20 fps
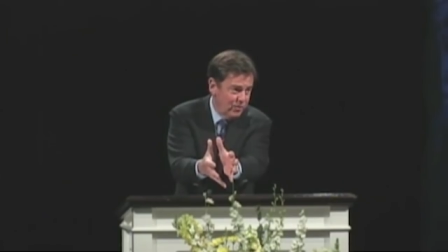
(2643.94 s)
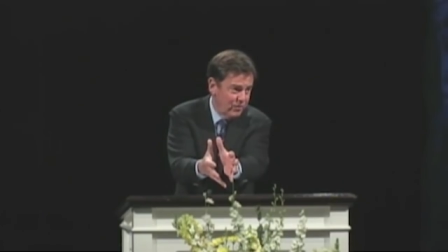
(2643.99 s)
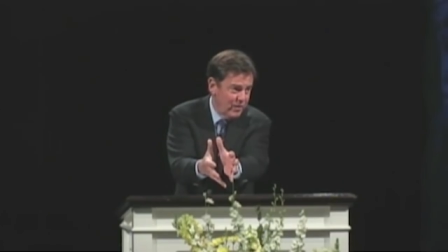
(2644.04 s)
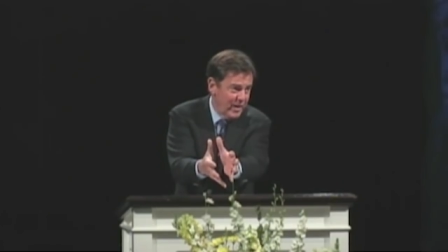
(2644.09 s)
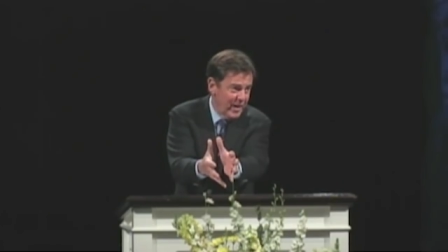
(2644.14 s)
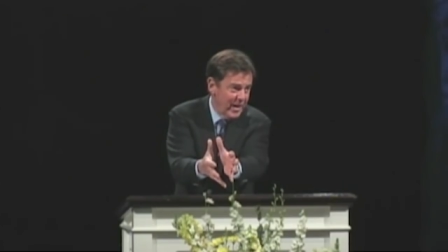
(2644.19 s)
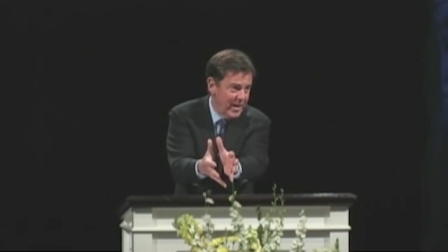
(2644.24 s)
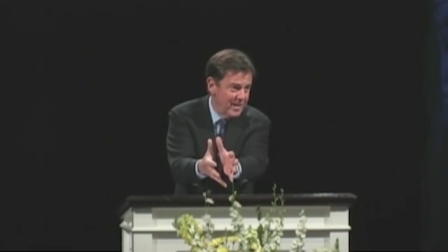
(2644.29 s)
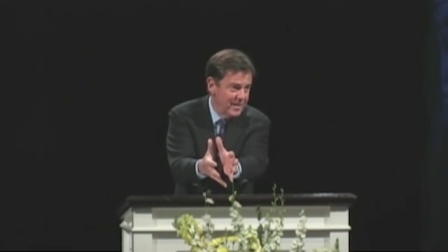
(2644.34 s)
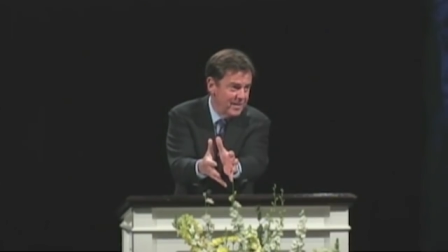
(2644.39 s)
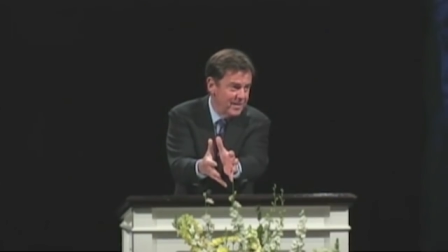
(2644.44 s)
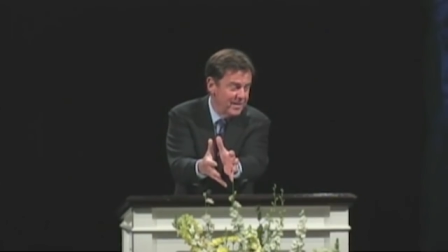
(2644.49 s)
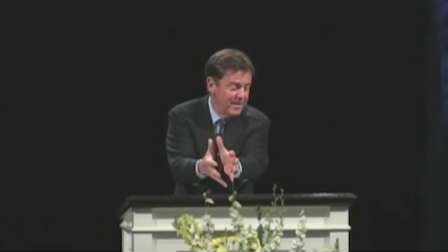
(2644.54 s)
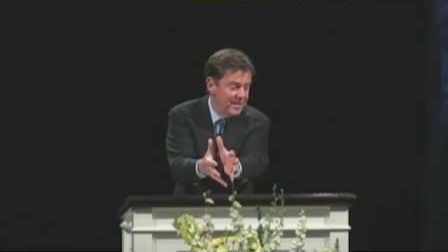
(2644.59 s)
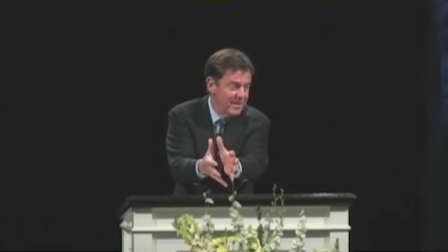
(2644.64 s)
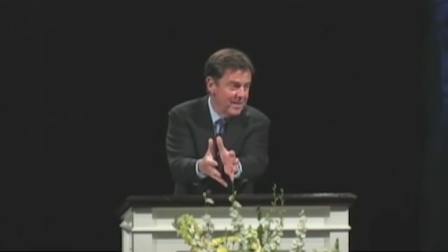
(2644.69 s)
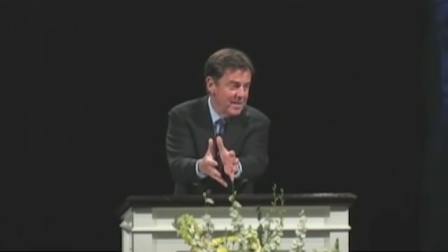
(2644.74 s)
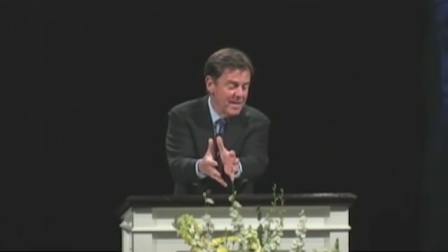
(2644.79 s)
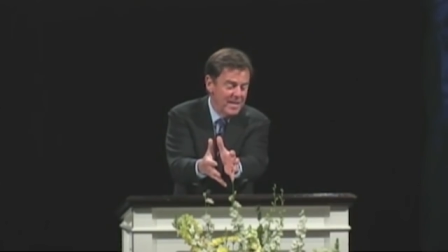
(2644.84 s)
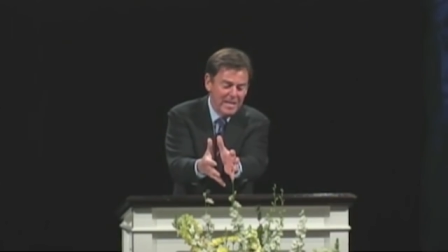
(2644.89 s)
of that,
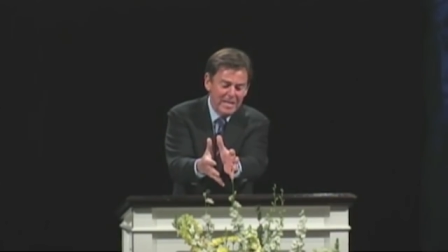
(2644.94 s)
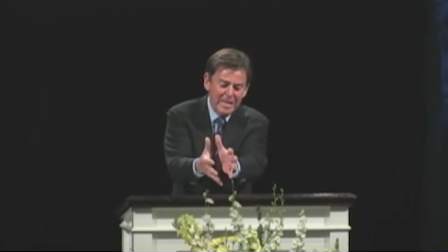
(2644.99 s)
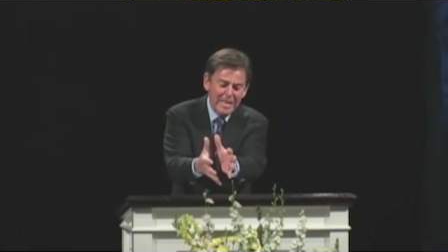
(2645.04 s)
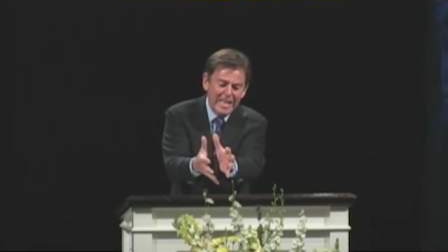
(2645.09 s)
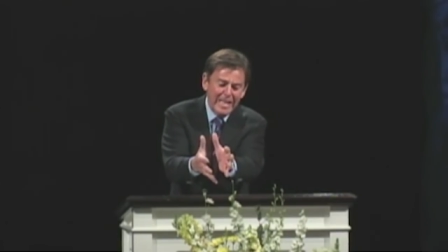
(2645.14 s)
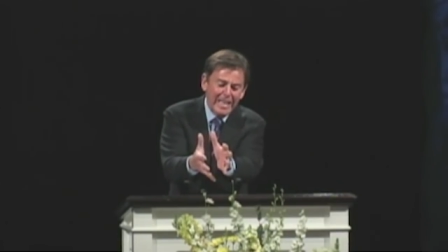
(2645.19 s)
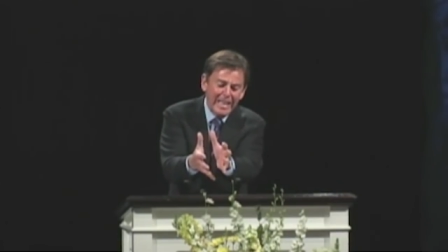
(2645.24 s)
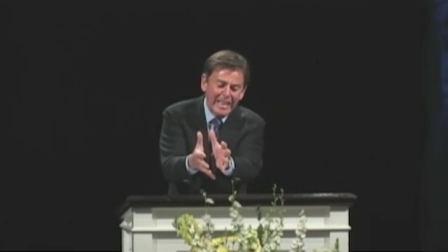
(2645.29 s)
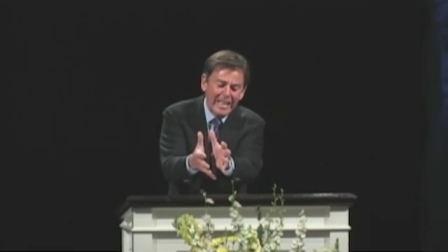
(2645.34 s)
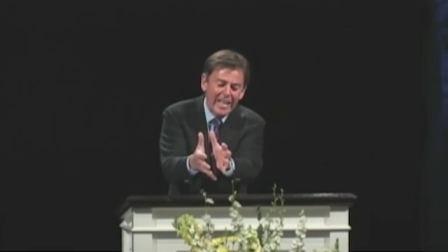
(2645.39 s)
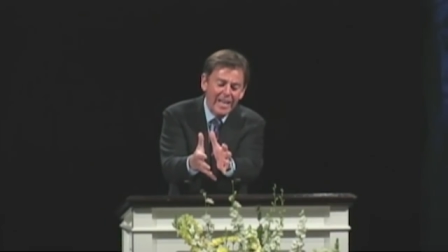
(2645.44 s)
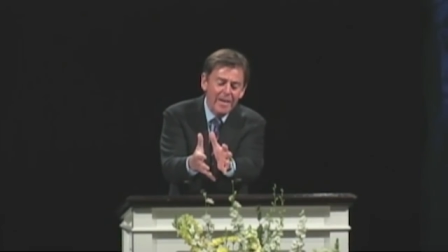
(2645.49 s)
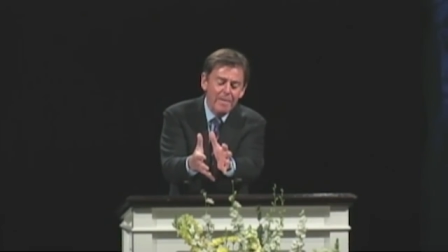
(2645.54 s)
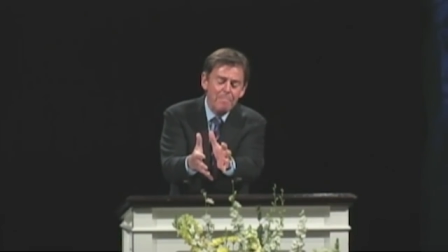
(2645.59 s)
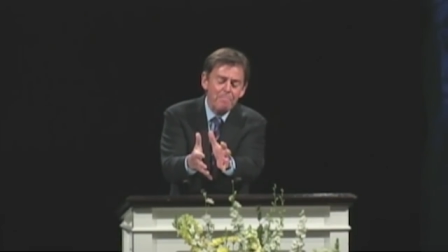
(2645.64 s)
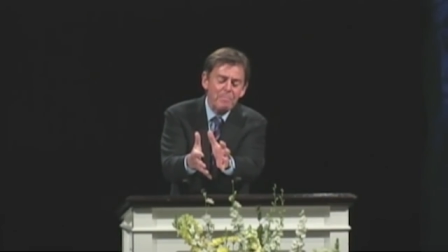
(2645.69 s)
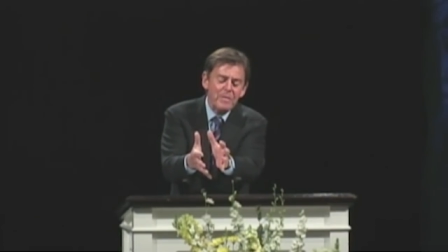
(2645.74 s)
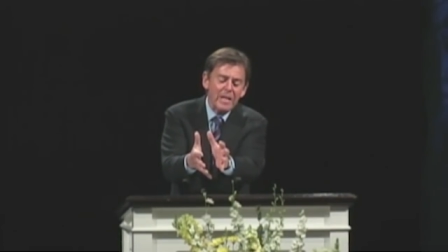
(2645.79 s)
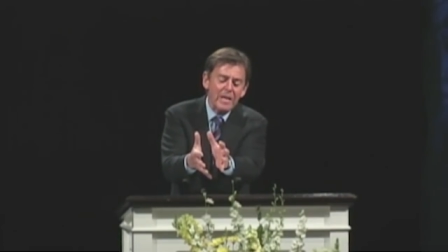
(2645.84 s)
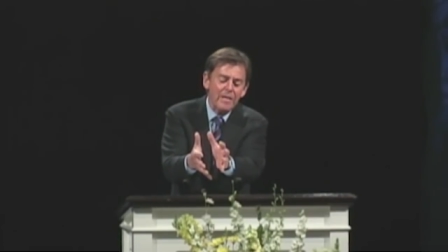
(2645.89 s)
the,
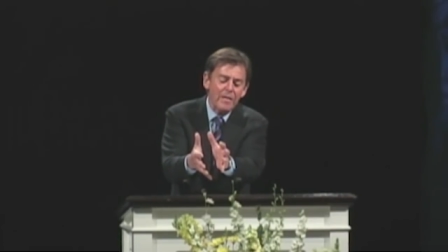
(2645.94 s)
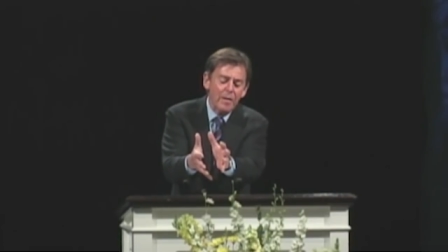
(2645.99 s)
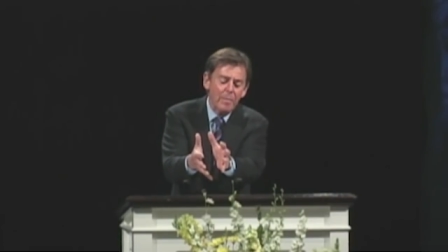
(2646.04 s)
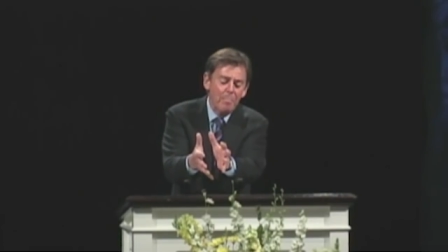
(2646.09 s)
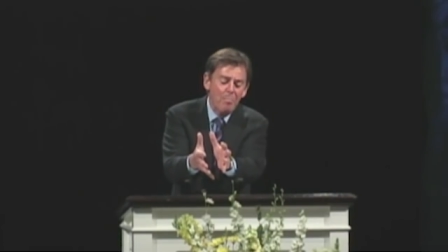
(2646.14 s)
the